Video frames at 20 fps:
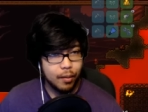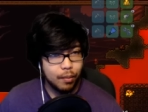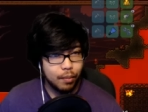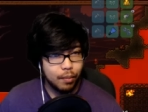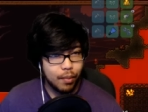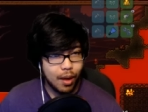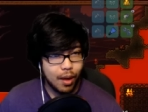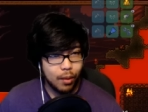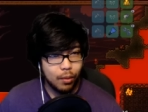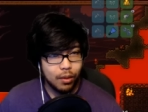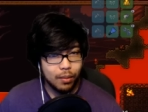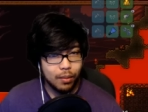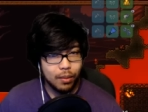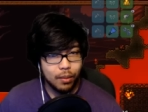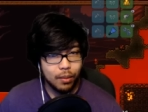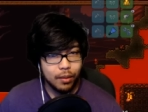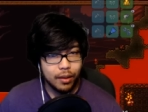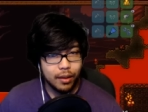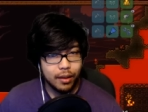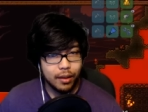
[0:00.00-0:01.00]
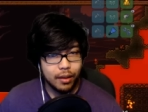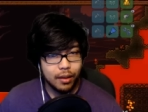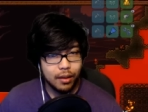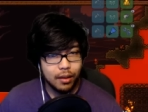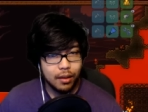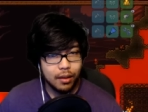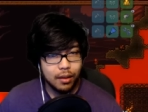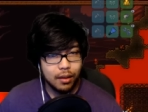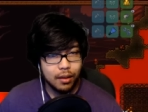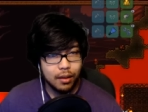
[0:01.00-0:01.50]
I will put one here.
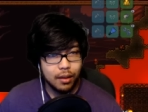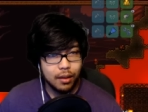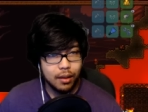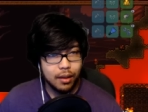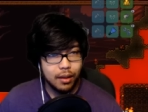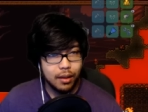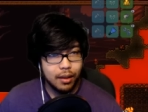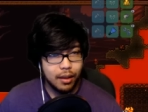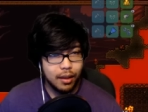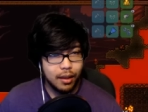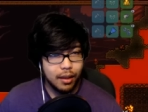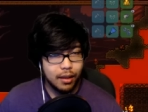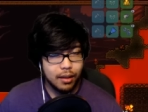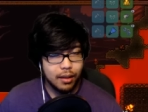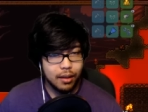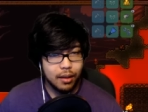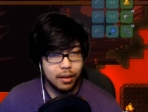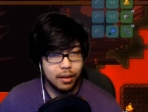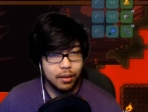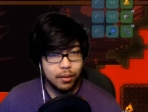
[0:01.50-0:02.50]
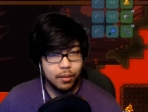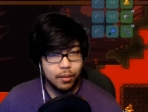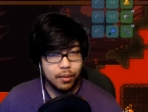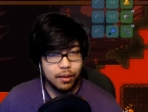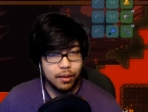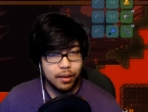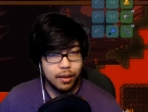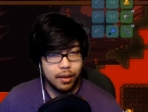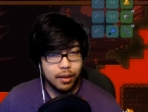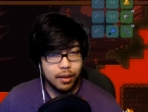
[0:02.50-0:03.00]
And another
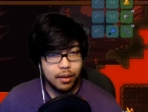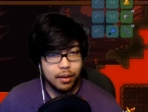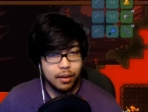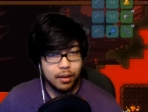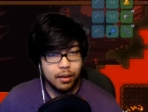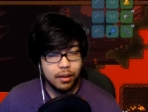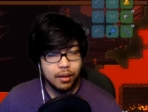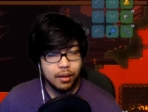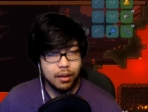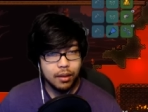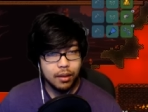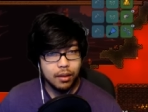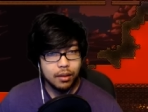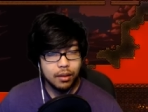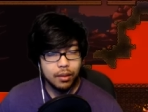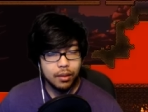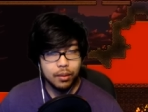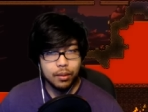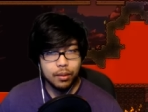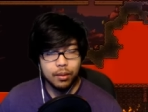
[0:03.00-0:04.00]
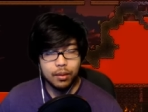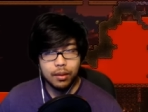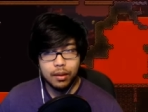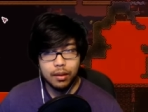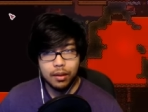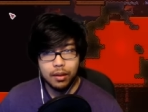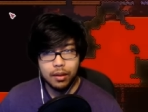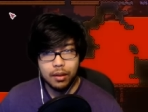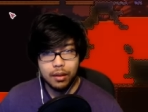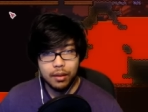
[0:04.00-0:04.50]
one here. Cool.
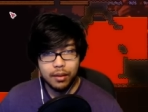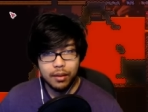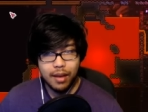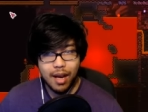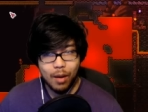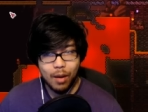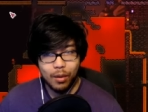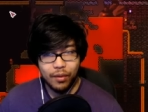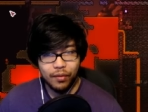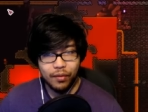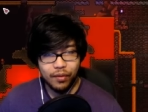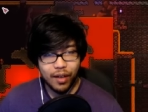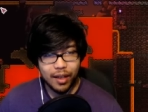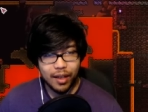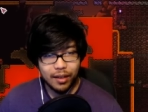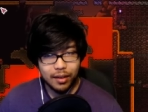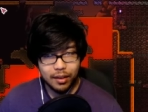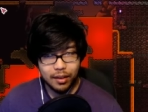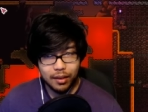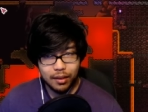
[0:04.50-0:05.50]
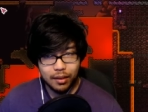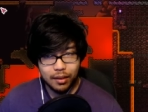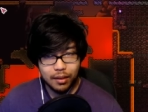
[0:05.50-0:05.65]
Now we fight.